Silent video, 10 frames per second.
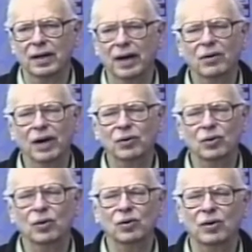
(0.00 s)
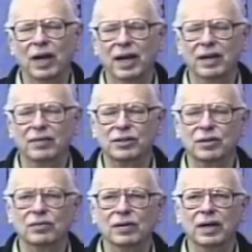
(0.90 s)
I don't, I don't know that any of us
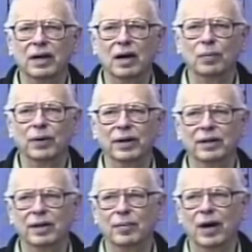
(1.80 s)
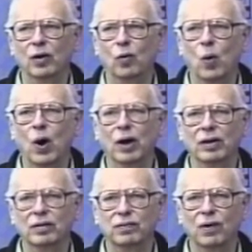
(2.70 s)
can really comprehend the amount of water
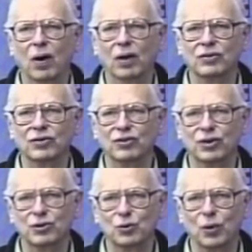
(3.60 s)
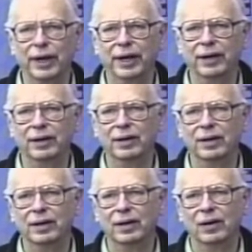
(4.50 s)
that falls as, as rain
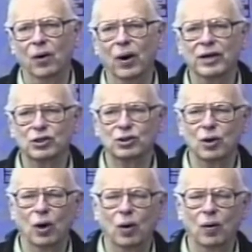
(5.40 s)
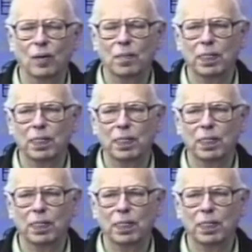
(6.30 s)
or as snow.